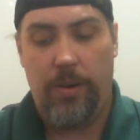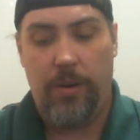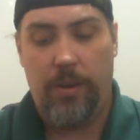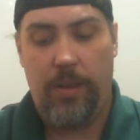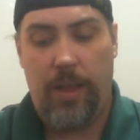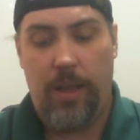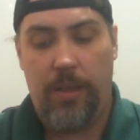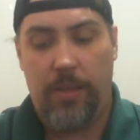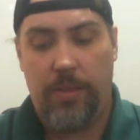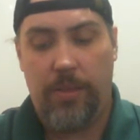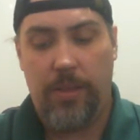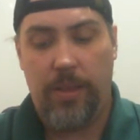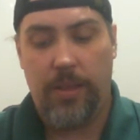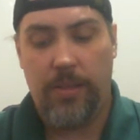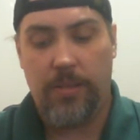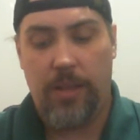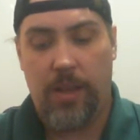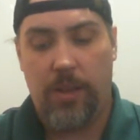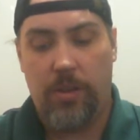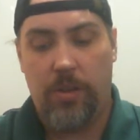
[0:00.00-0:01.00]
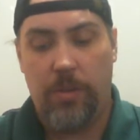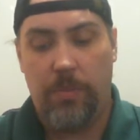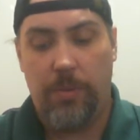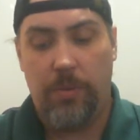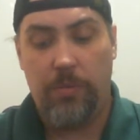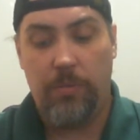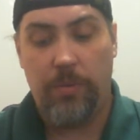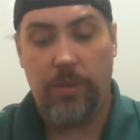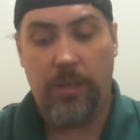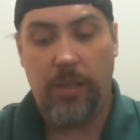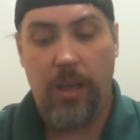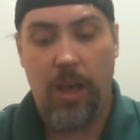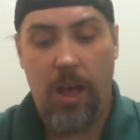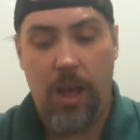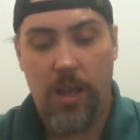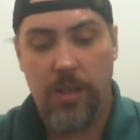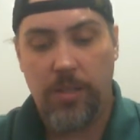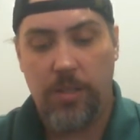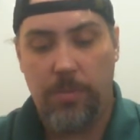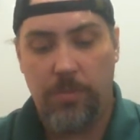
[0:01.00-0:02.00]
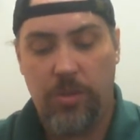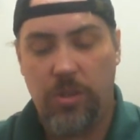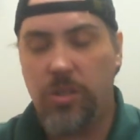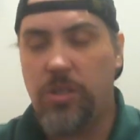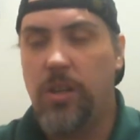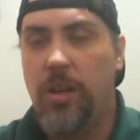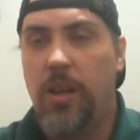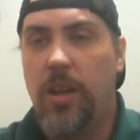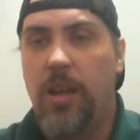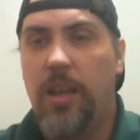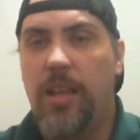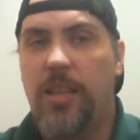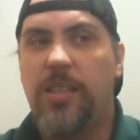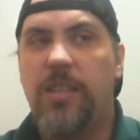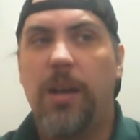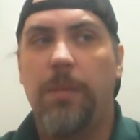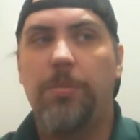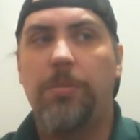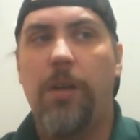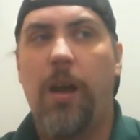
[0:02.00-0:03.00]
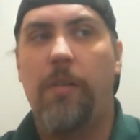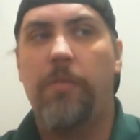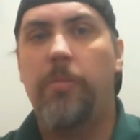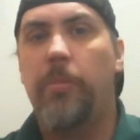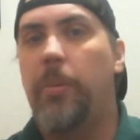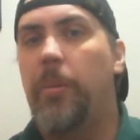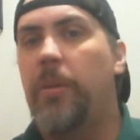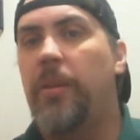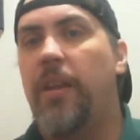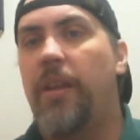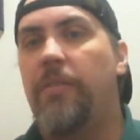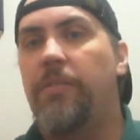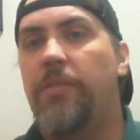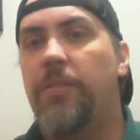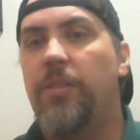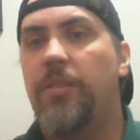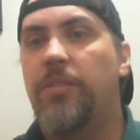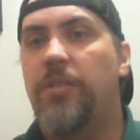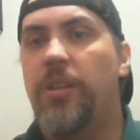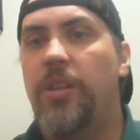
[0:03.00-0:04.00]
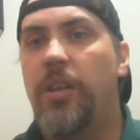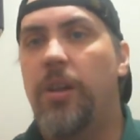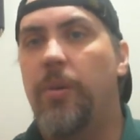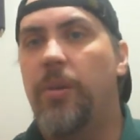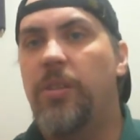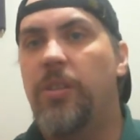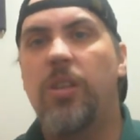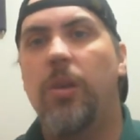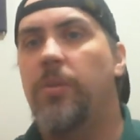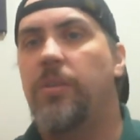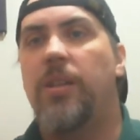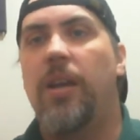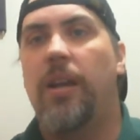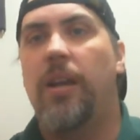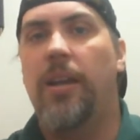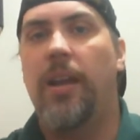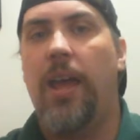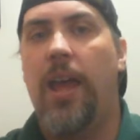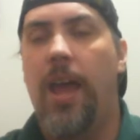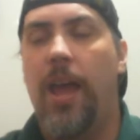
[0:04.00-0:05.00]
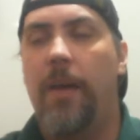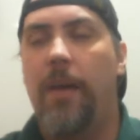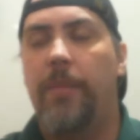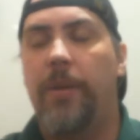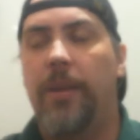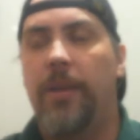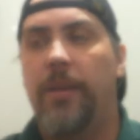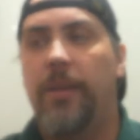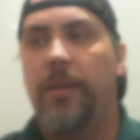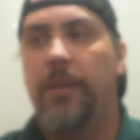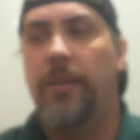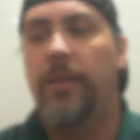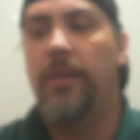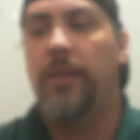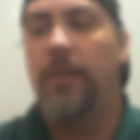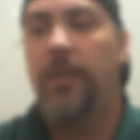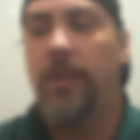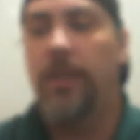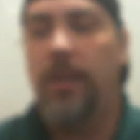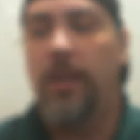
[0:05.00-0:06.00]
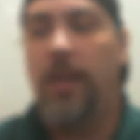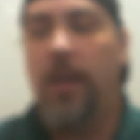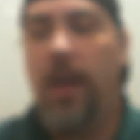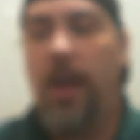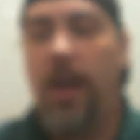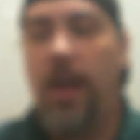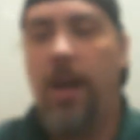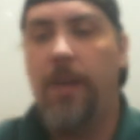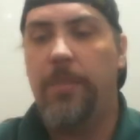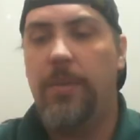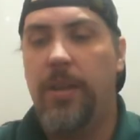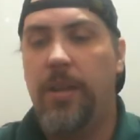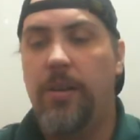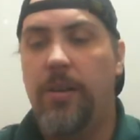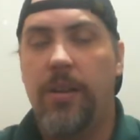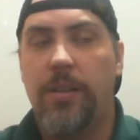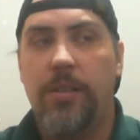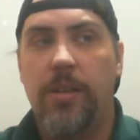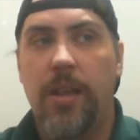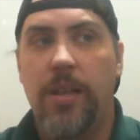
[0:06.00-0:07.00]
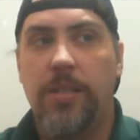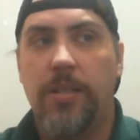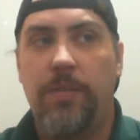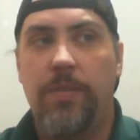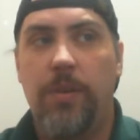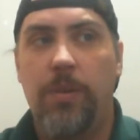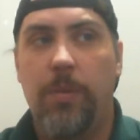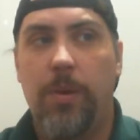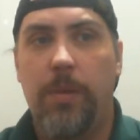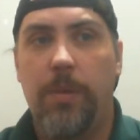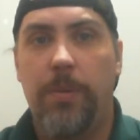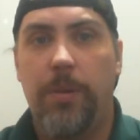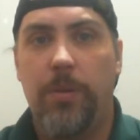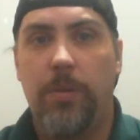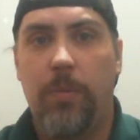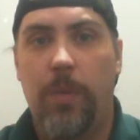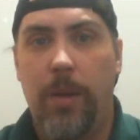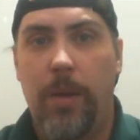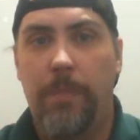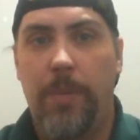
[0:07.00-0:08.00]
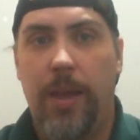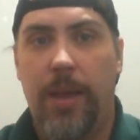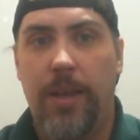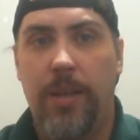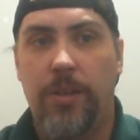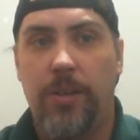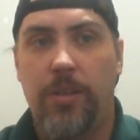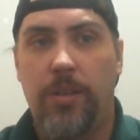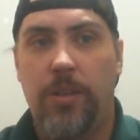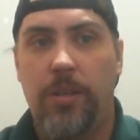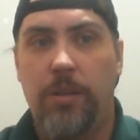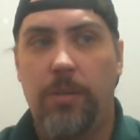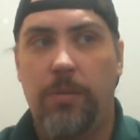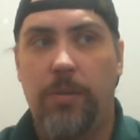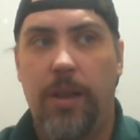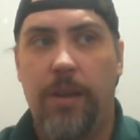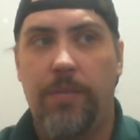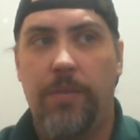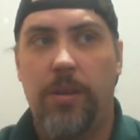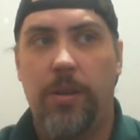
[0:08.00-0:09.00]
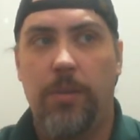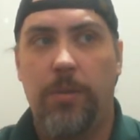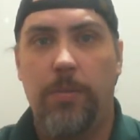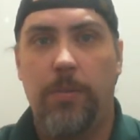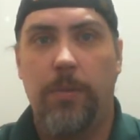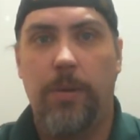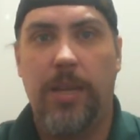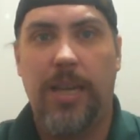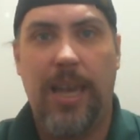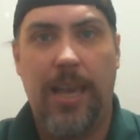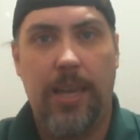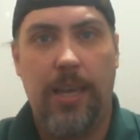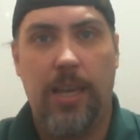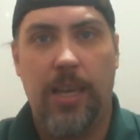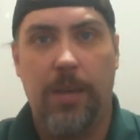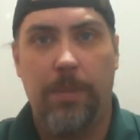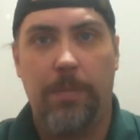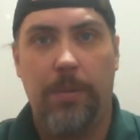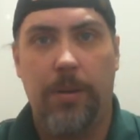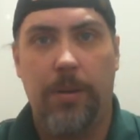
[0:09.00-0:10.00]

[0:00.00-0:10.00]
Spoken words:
And things that could be really awesome, just it's not profitable enough for us to do it, so it's not going to happen. The internet's nice. If you want to build a web page, you don't have to go through a gatekeeper.